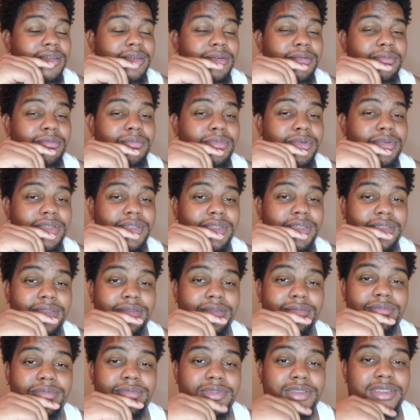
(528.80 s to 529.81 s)
But um,
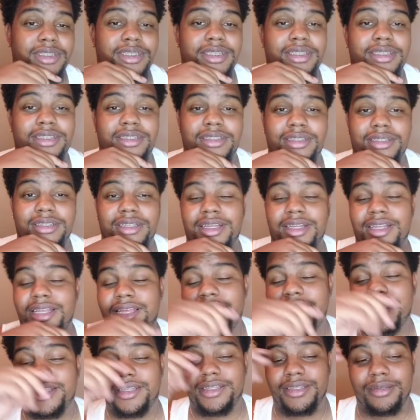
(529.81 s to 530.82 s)
yeah, I
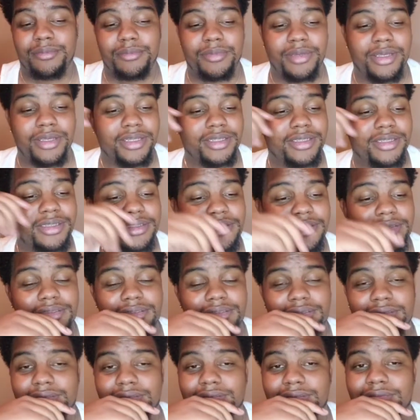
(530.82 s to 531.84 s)
liked it, man.
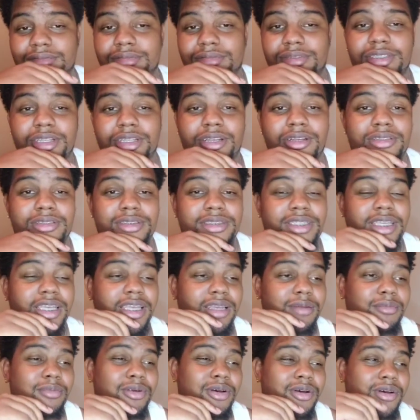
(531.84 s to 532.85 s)
Sauce
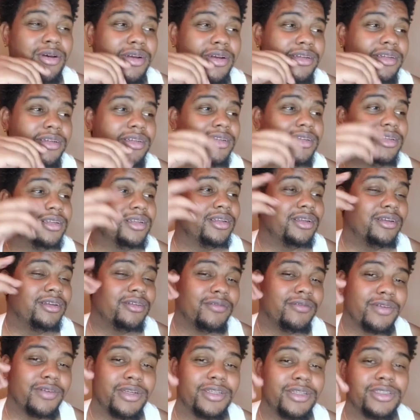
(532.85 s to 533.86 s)
came hard.
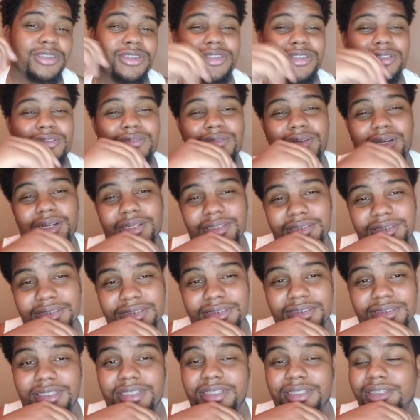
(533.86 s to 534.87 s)
First two verses
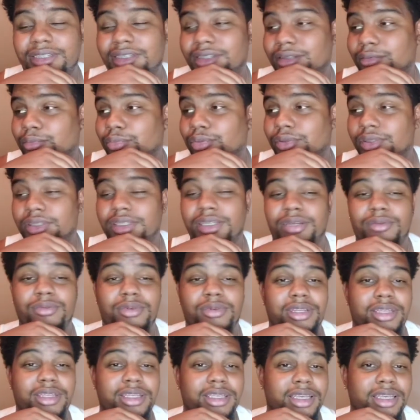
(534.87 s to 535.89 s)
up, but then when
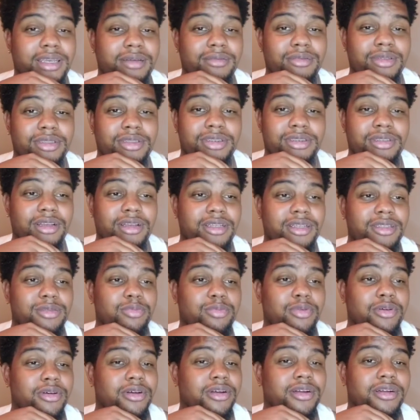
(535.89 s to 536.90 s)
it came to Sauce
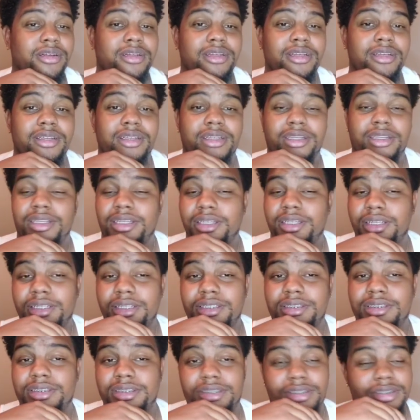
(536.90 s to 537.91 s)
part, he
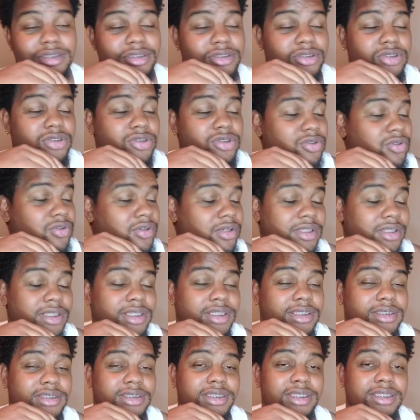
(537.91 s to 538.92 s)
just destroyed
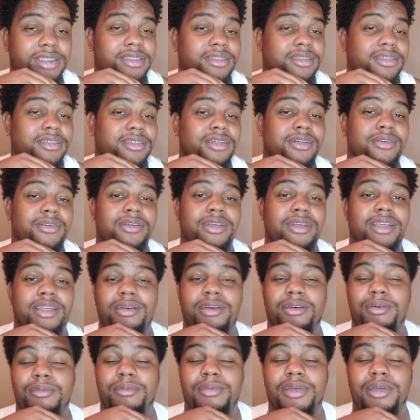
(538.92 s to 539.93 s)
this nigga Lil
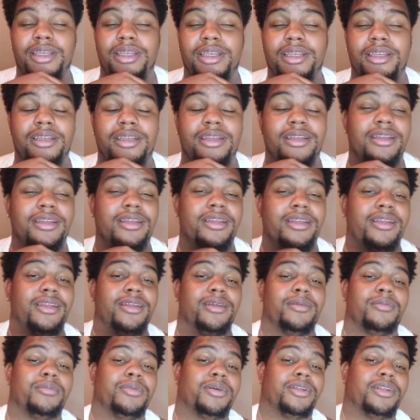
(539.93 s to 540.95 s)
Gail, man.
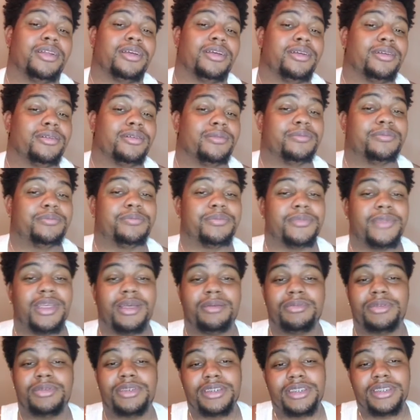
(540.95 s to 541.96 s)
But um,
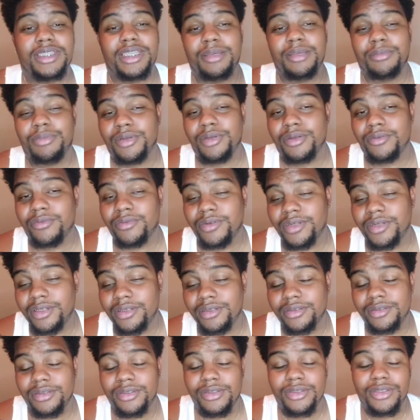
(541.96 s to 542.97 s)
I'm just keeping it
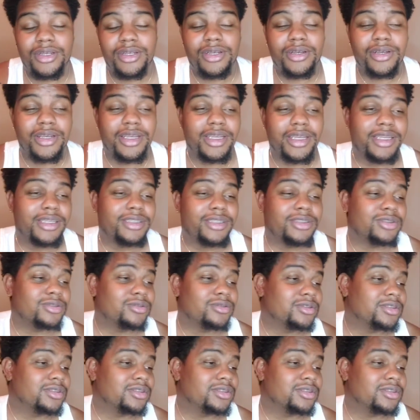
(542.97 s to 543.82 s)
real. You know, I ain't choosing